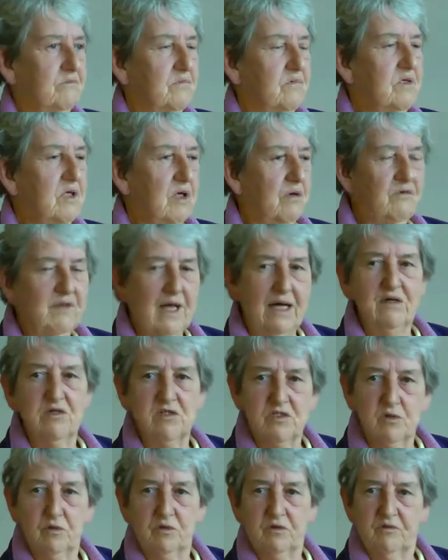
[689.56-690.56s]
you know, that
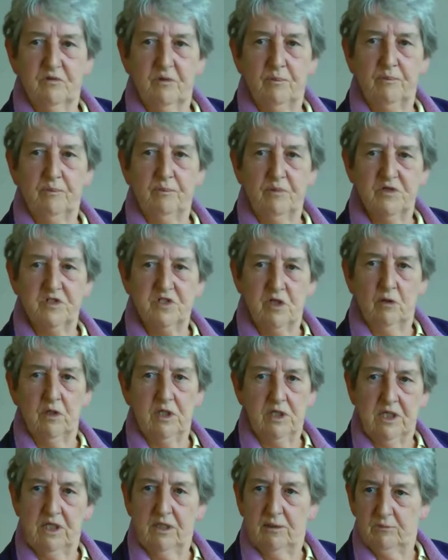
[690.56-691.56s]
sort of a,
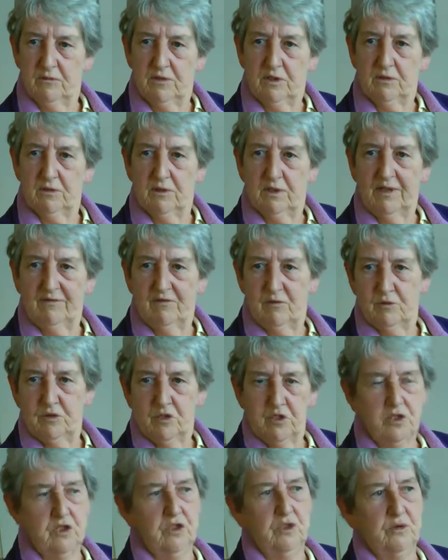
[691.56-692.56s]
solid hymn that
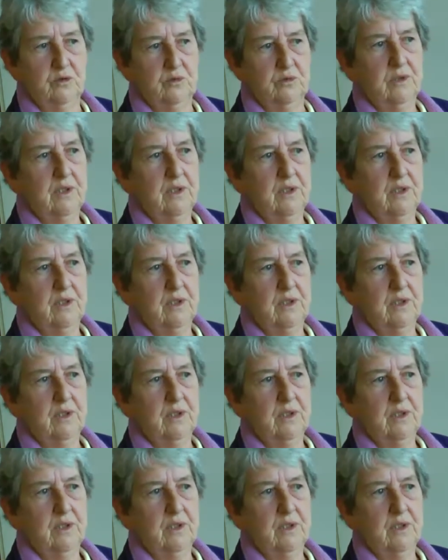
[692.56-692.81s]
everybody knew.